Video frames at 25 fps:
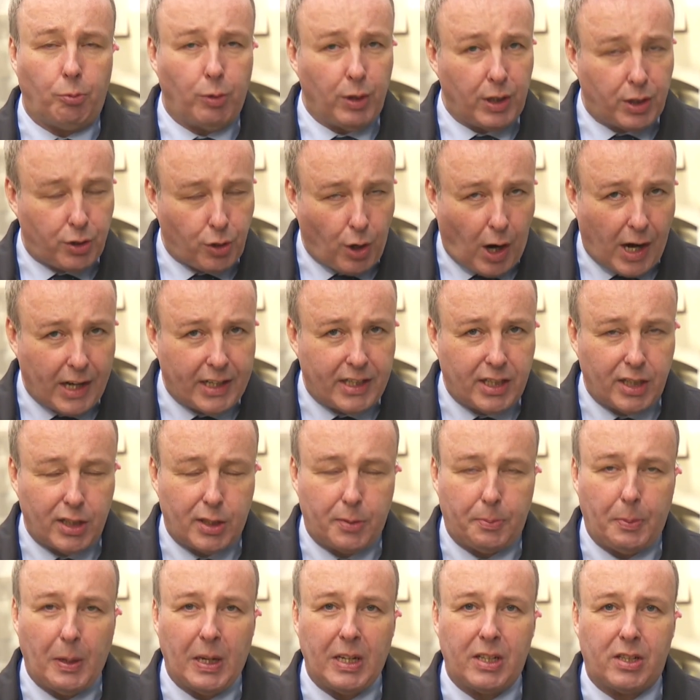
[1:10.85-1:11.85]
We tried
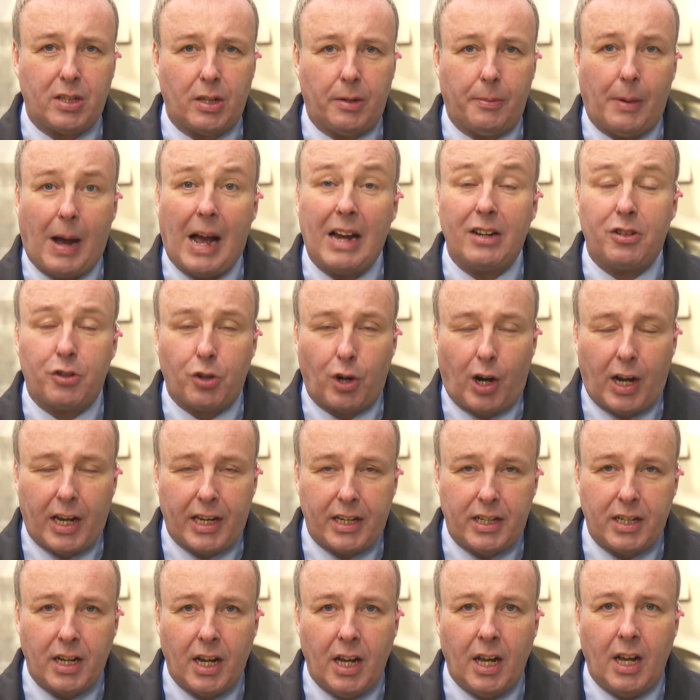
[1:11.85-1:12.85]
to speak to them. I
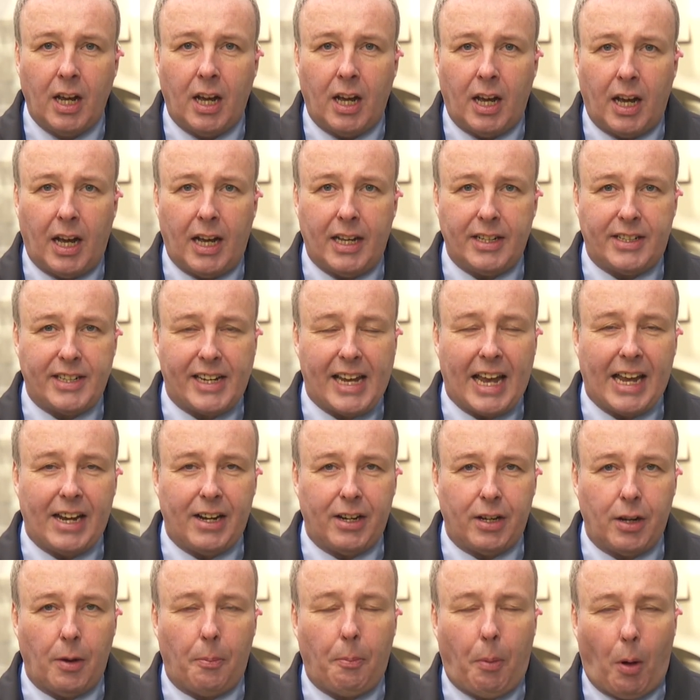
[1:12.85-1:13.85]
tried to
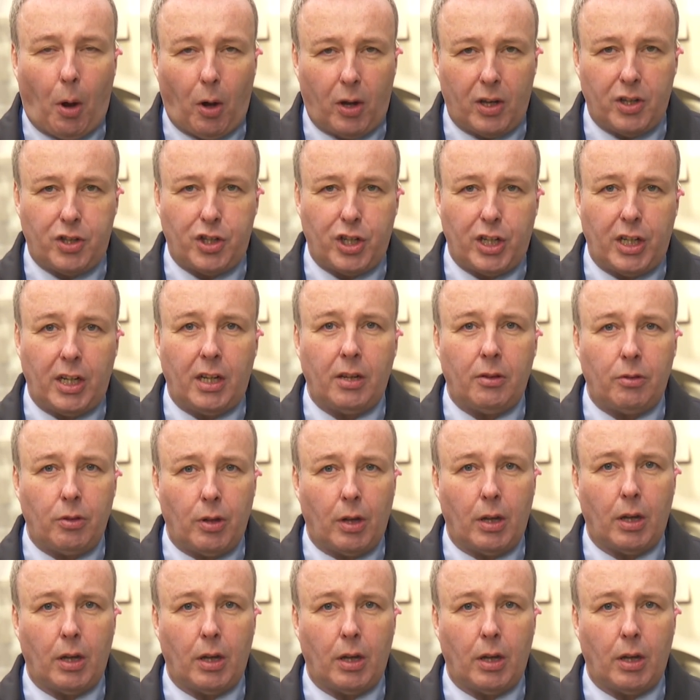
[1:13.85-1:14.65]
get an apology.